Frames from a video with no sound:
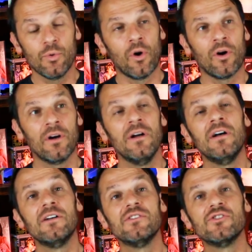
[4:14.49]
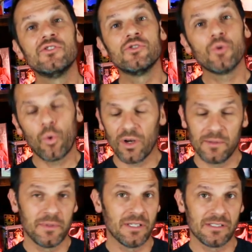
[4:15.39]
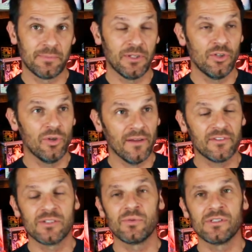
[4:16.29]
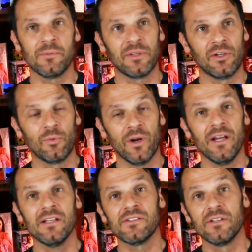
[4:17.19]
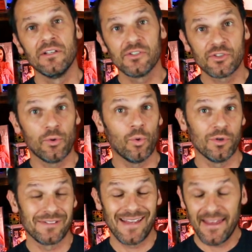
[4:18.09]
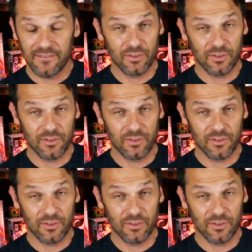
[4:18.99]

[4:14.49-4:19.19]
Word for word: You are sorely missed, but you left us with some of the greatest scores